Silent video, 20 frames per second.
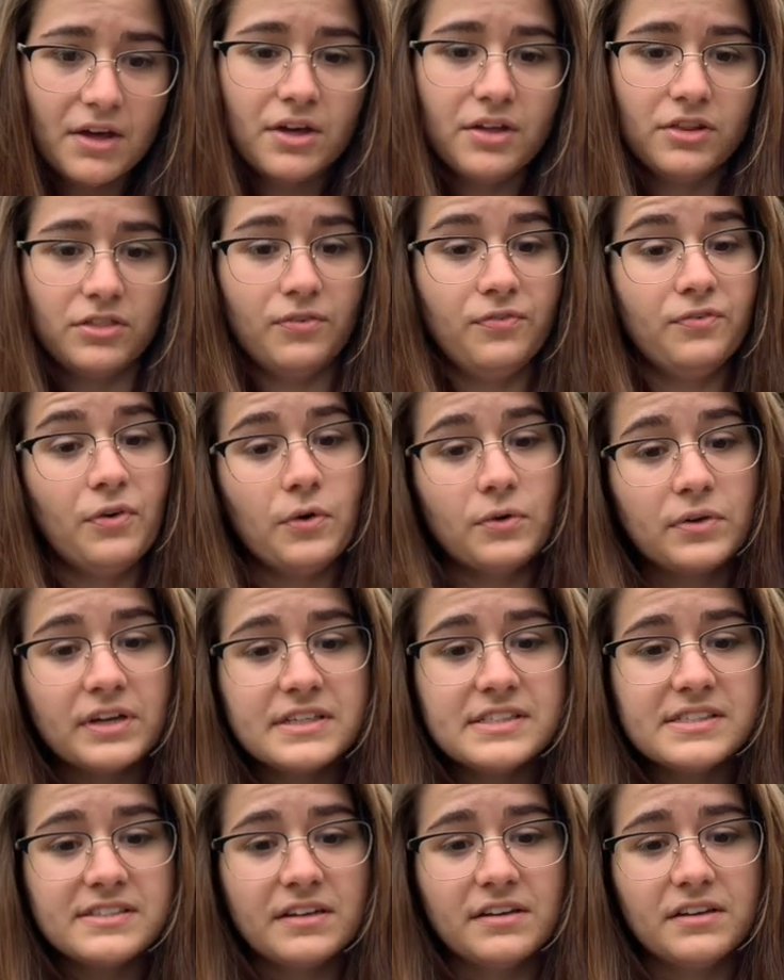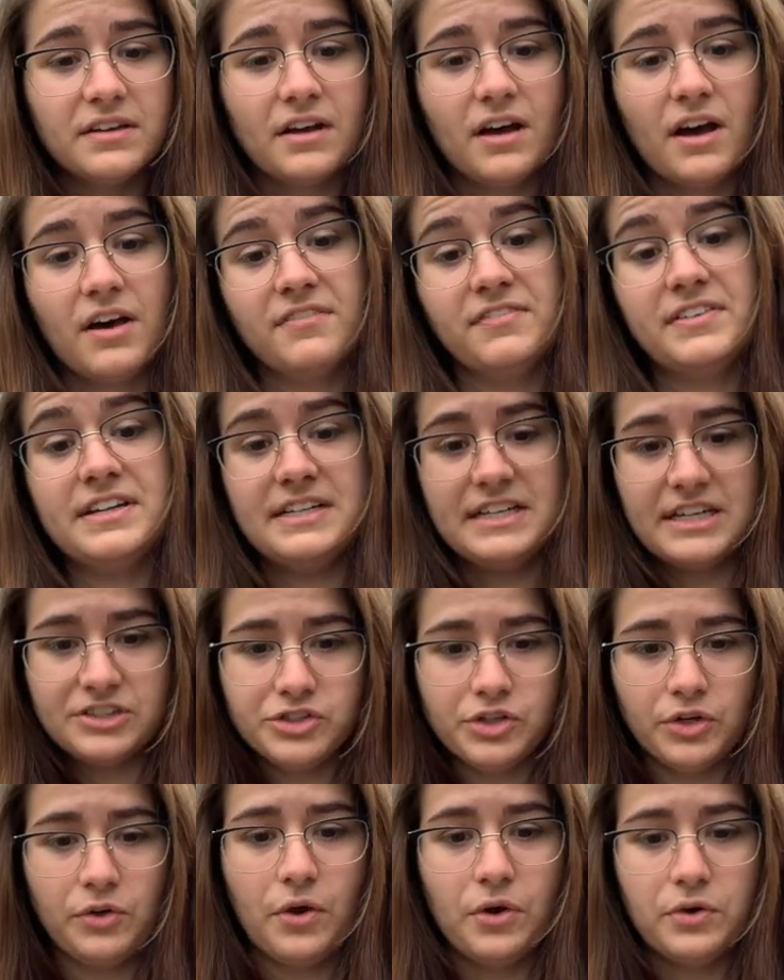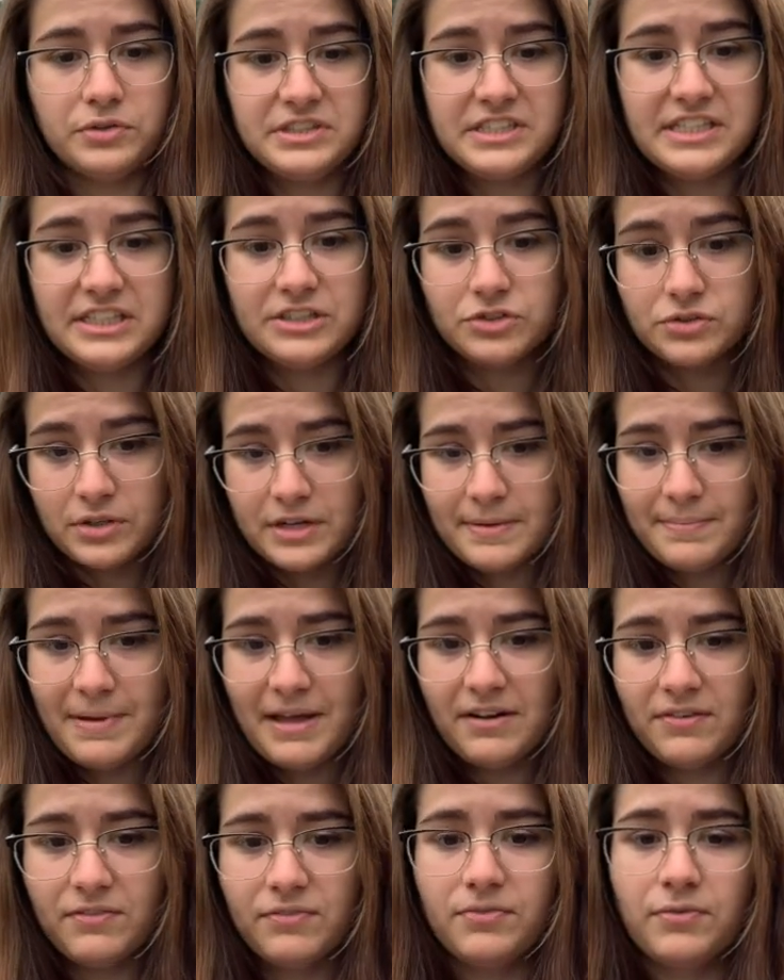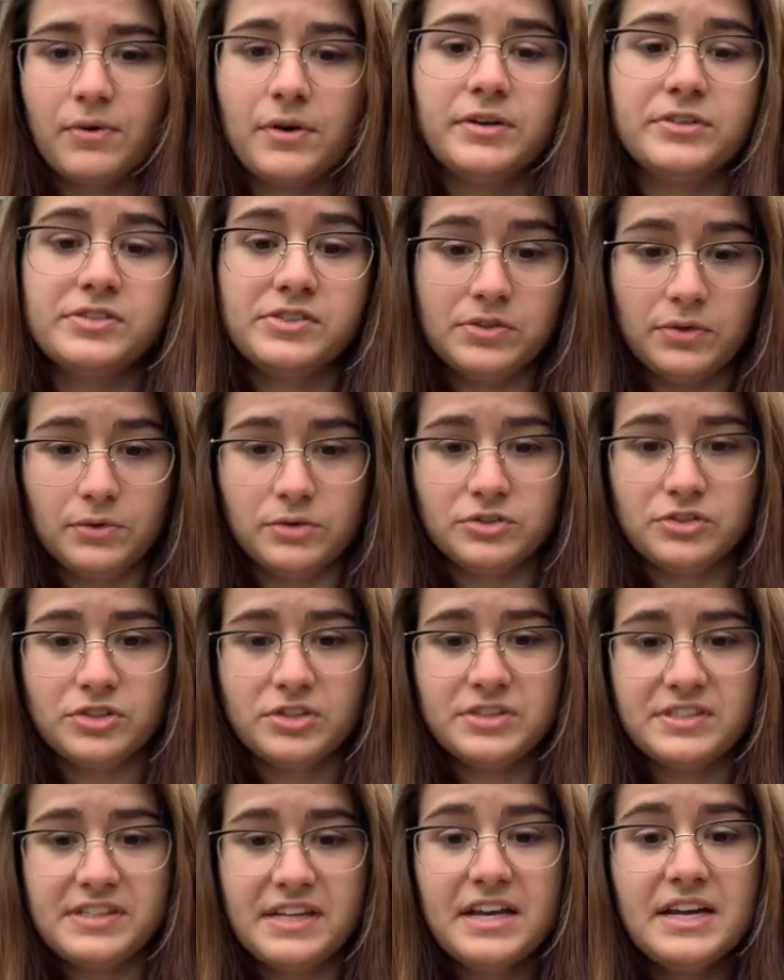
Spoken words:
The focus of initial OT treatment for soldiers